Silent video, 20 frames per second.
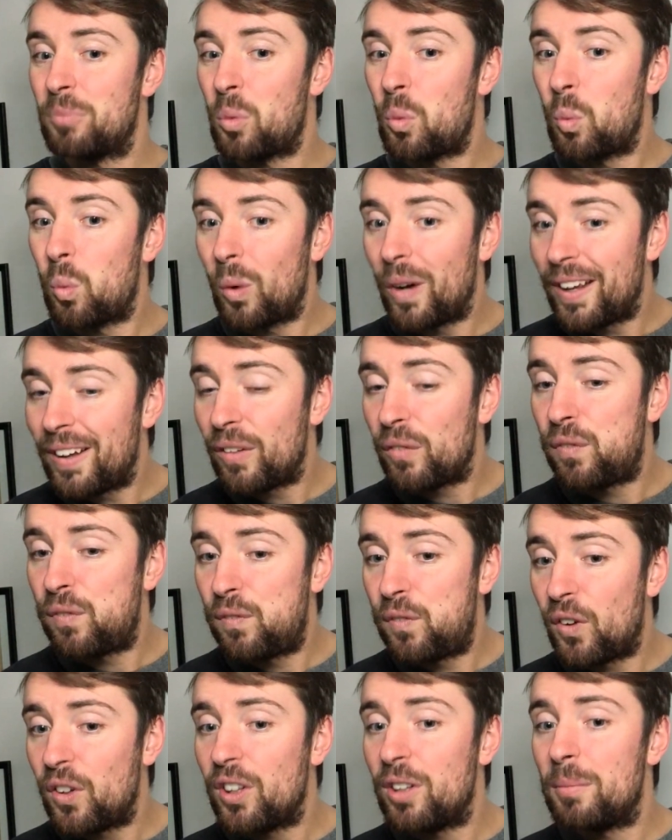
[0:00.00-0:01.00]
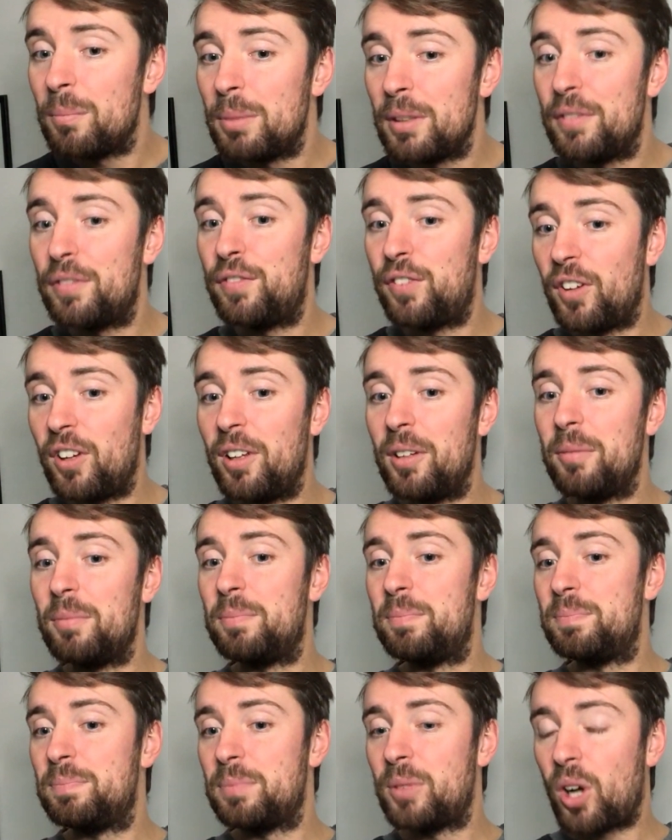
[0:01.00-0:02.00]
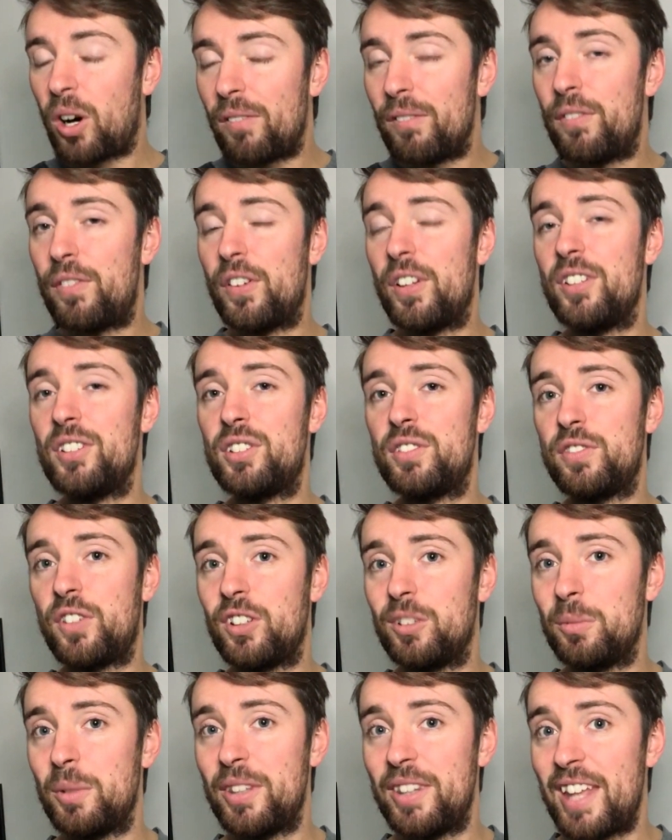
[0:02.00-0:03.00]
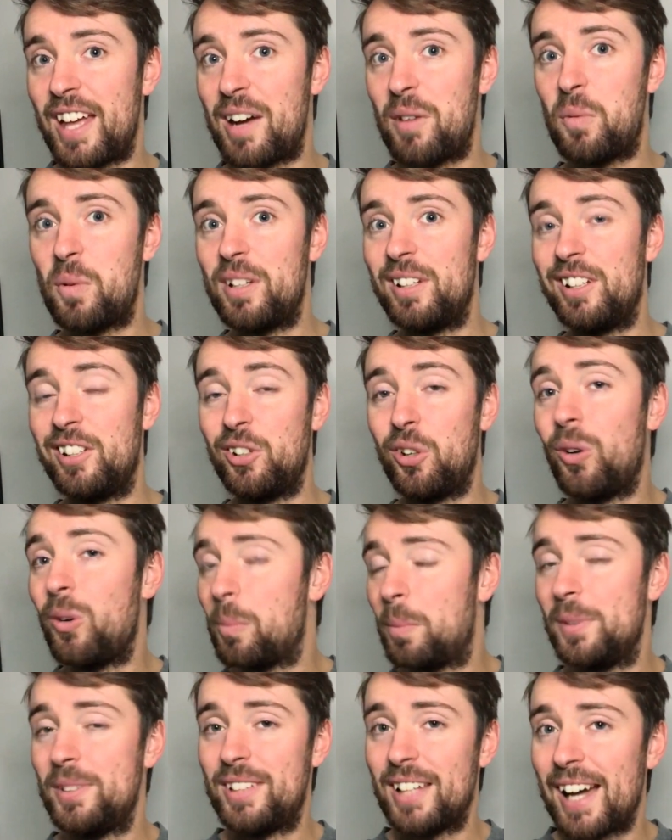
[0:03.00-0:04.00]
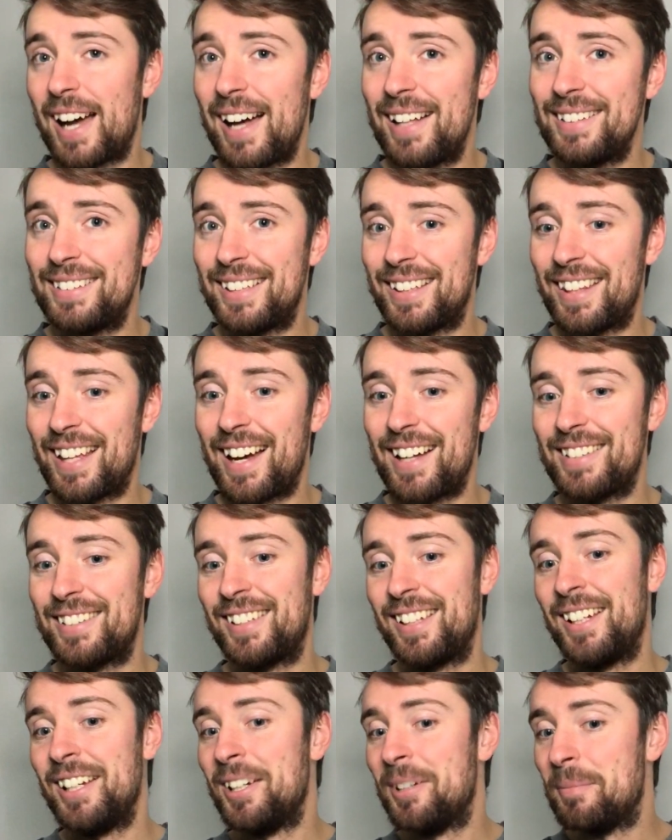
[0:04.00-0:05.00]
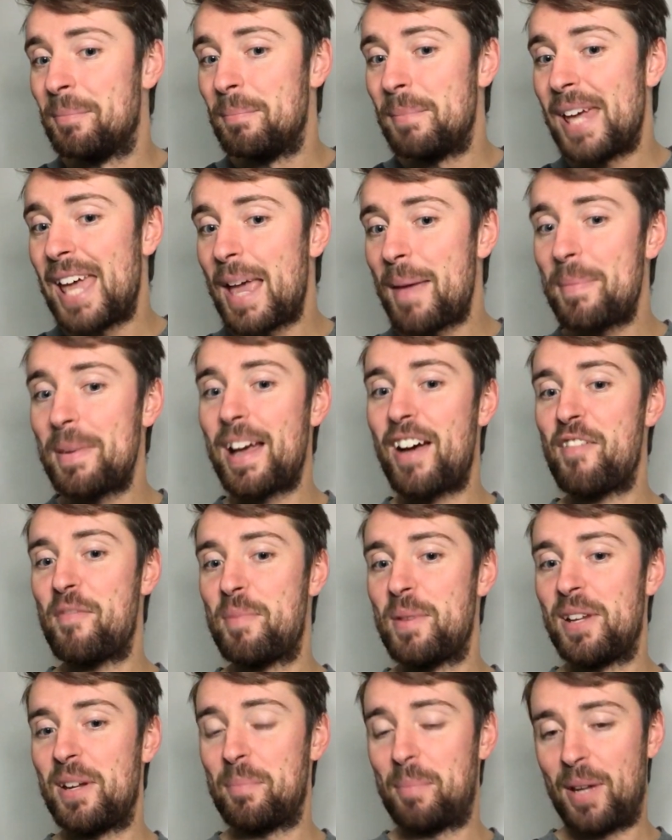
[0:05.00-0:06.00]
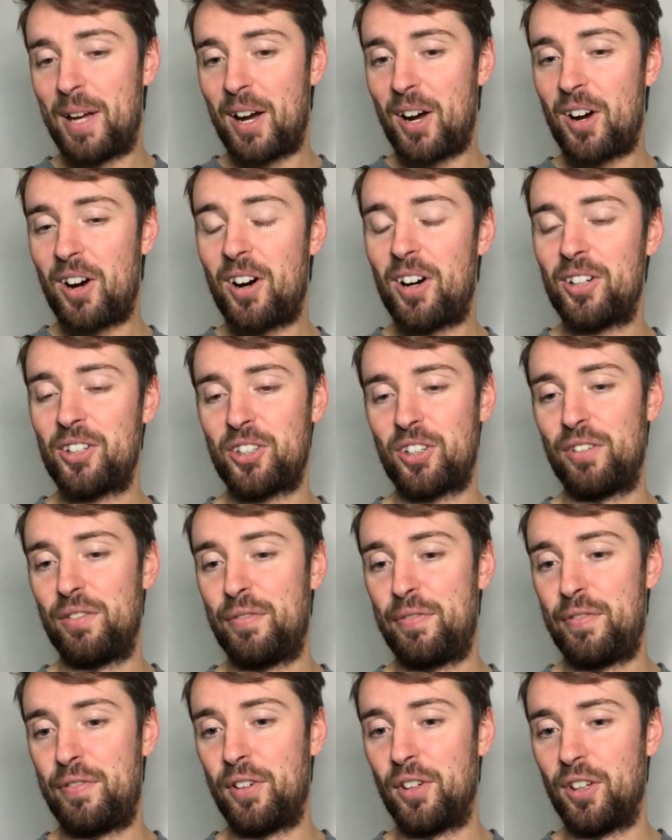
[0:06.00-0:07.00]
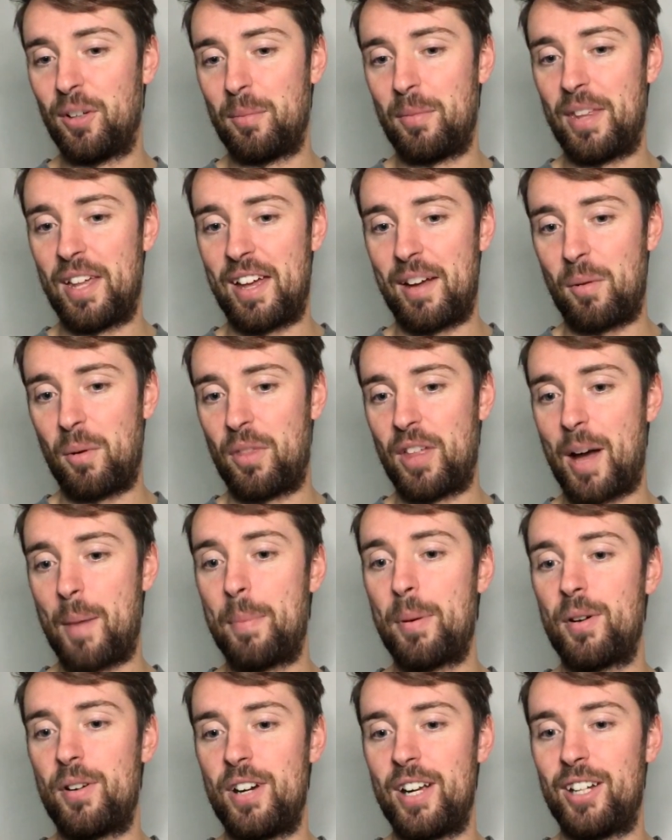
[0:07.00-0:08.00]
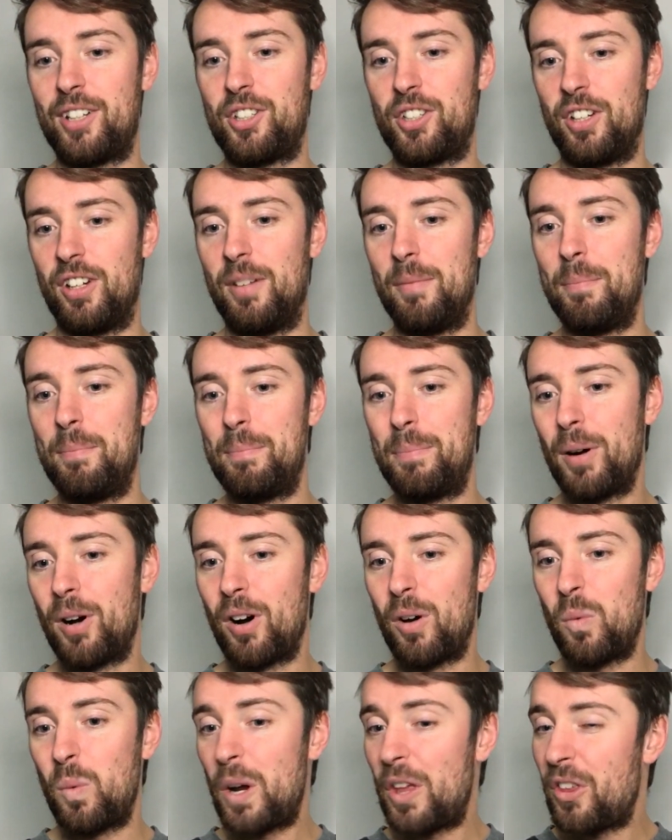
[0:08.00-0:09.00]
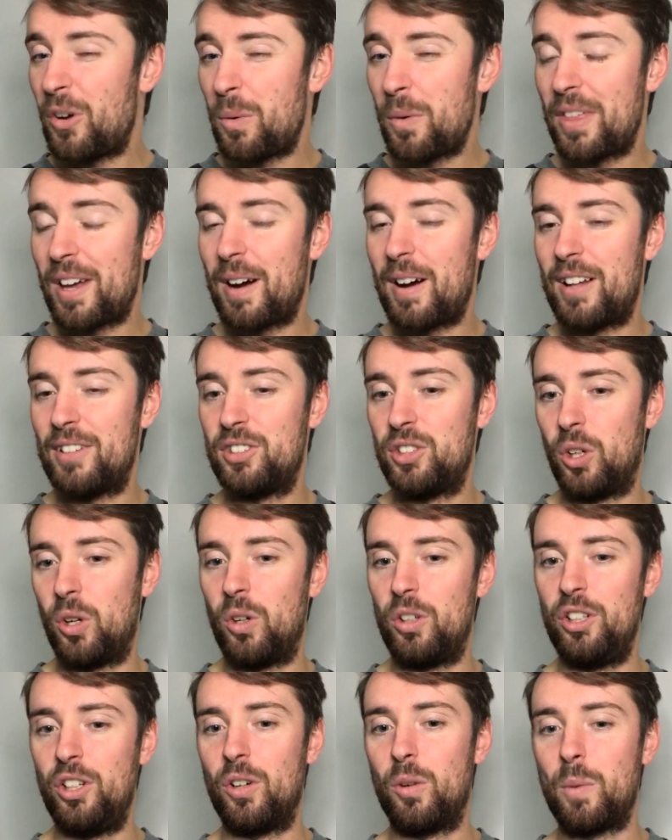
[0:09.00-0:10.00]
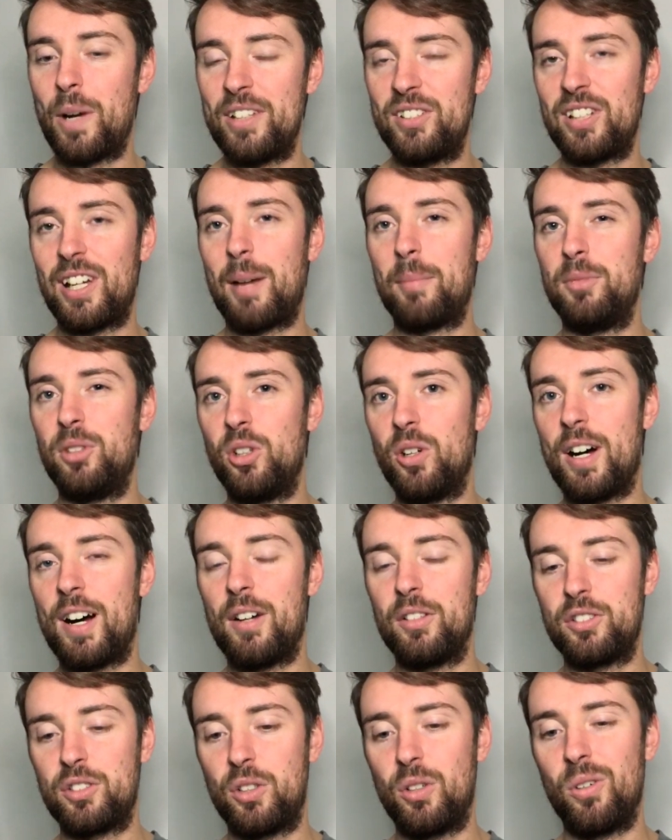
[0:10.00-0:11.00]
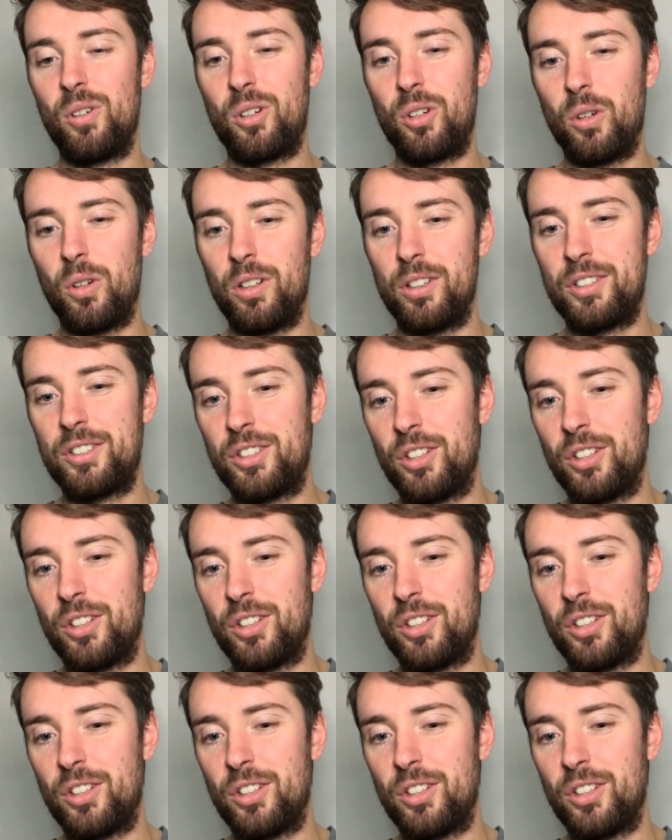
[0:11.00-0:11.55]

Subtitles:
Will Fulham be full of confidence following their win and hoping to add to that? Maybe I've been a bit harsh on Fulham there with that prediction. But with or without Antonio, West Ham know how to score goals.